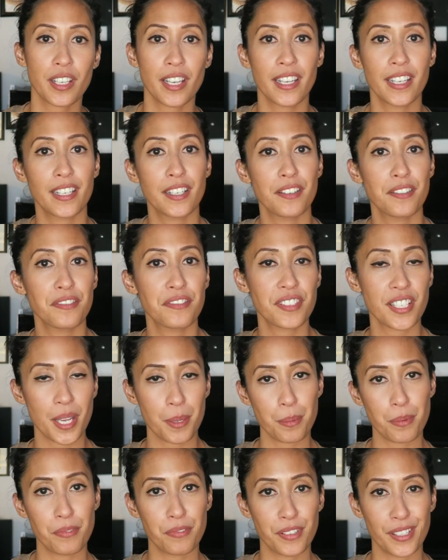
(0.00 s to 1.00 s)
kind of
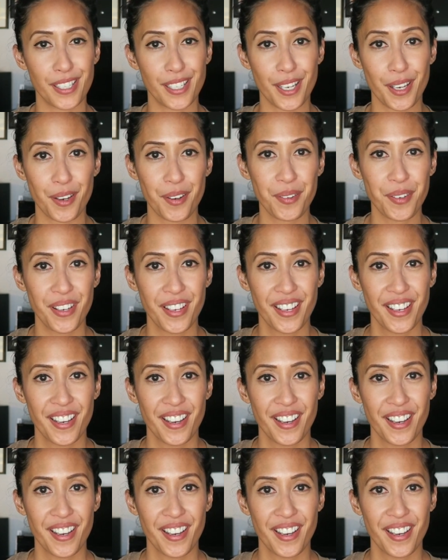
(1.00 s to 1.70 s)
type of video.